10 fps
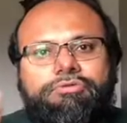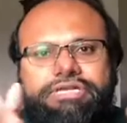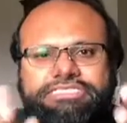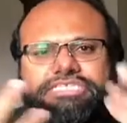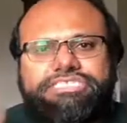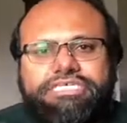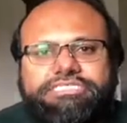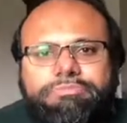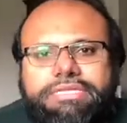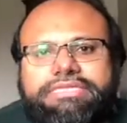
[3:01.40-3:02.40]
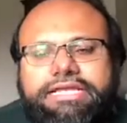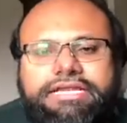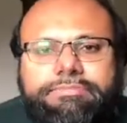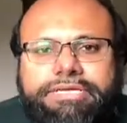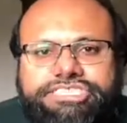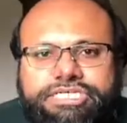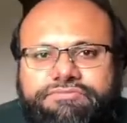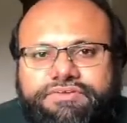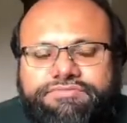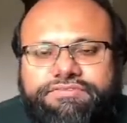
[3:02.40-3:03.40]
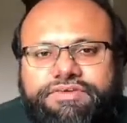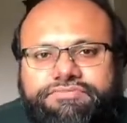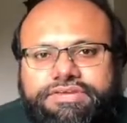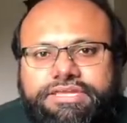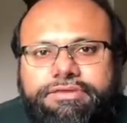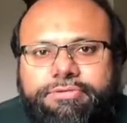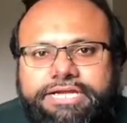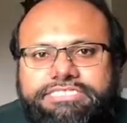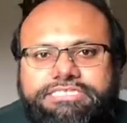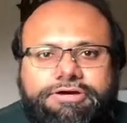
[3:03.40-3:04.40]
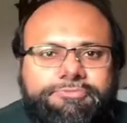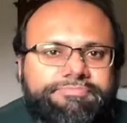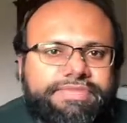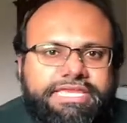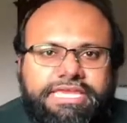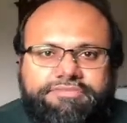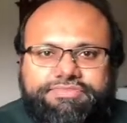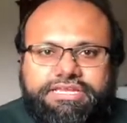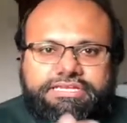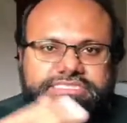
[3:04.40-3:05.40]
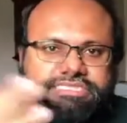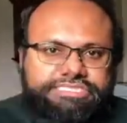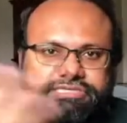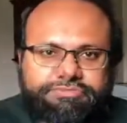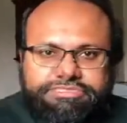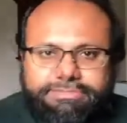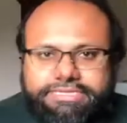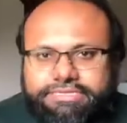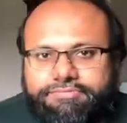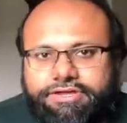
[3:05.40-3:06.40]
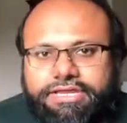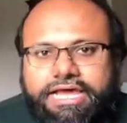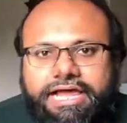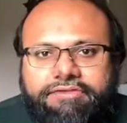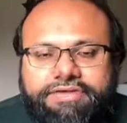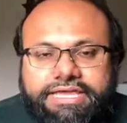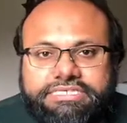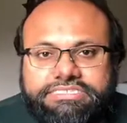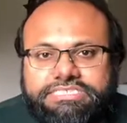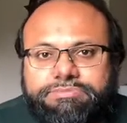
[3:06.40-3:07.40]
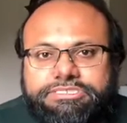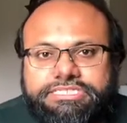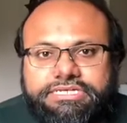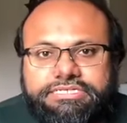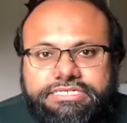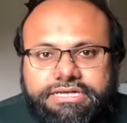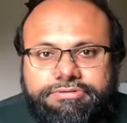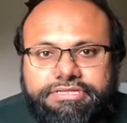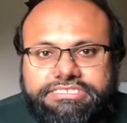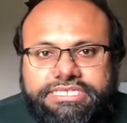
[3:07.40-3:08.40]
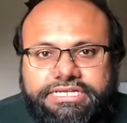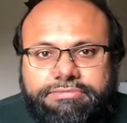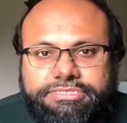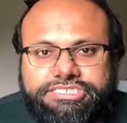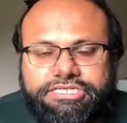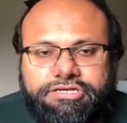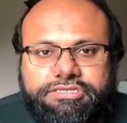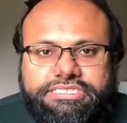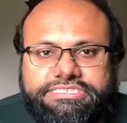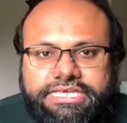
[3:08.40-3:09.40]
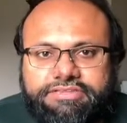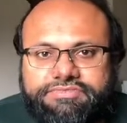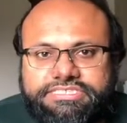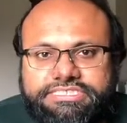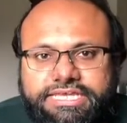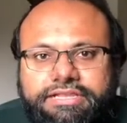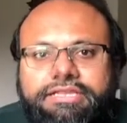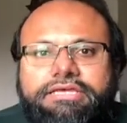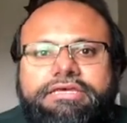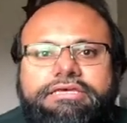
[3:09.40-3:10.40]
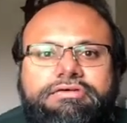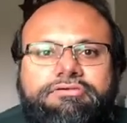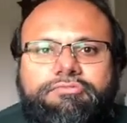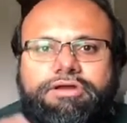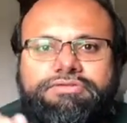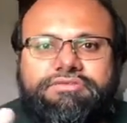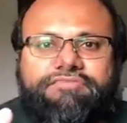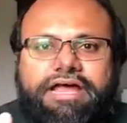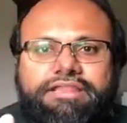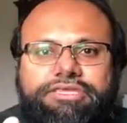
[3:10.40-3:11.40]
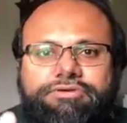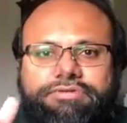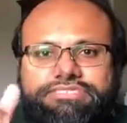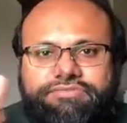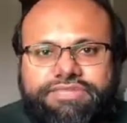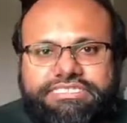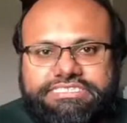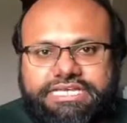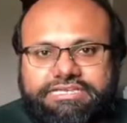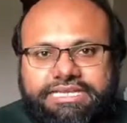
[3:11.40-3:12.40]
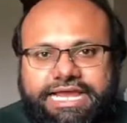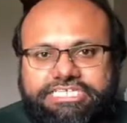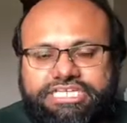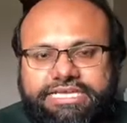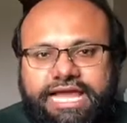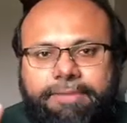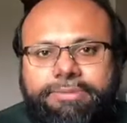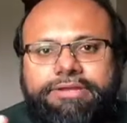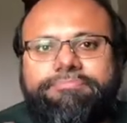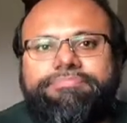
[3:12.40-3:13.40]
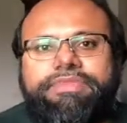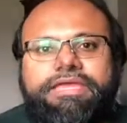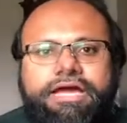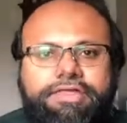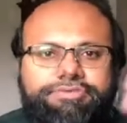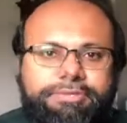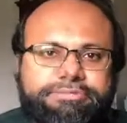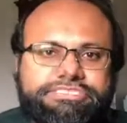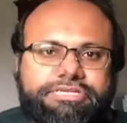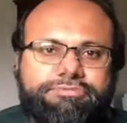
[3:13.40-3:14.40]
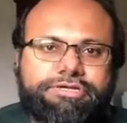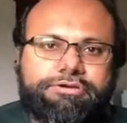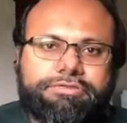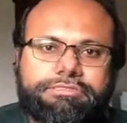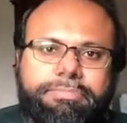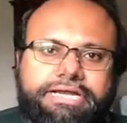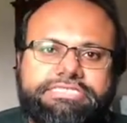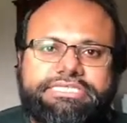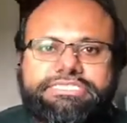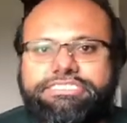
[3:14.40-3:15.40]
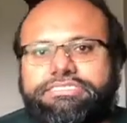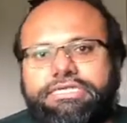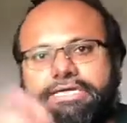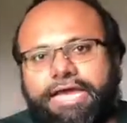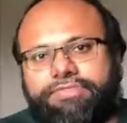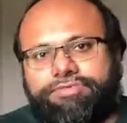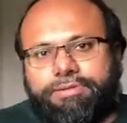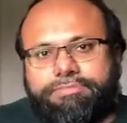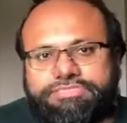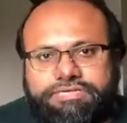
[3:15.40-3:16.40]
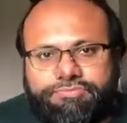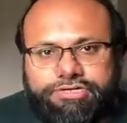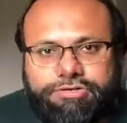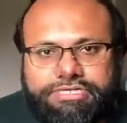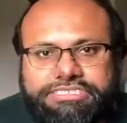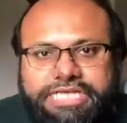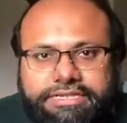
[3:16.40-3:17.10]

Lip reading: essentially split that commission 50-50, right? So if the decision was made that we're going to have a 6% real estate commission on the sale of this deal, whatever the value is of that sale that actually happened, 3% would go to the buyer's agent and 3% would go to the seller